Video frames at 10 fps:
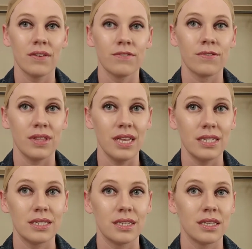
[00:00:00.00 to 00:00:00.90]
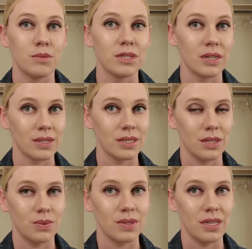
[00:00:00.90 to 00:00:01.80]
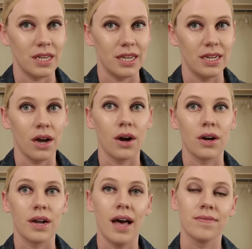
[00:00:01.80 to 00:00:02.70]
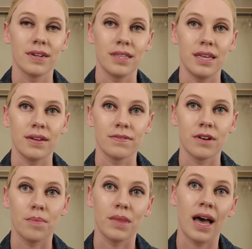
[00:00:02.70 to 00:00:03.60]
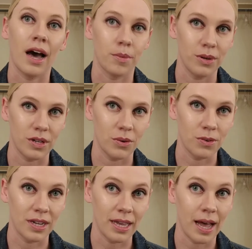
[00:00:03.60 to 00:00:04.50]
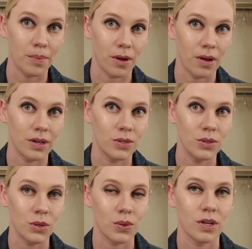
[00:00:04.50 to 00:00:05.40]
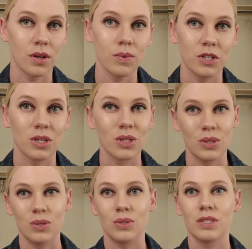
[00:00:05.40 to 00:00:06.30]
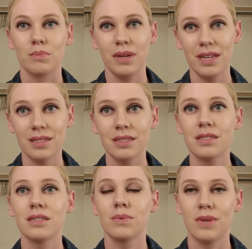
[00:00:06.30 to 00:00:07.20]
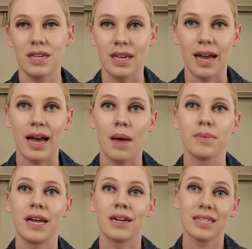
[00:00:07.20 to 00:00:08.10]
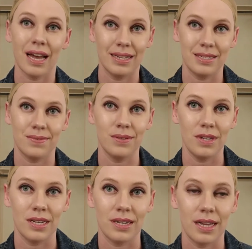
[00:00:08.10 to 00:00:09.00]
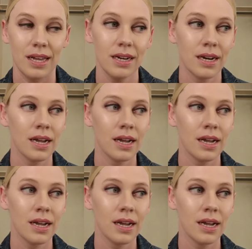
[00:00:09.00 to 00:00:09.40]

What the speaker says: For this, the materials that you will need are everything from the how to put your wig cap on tutorial, which includes the pins, the wig cap, hair ties if you needed it,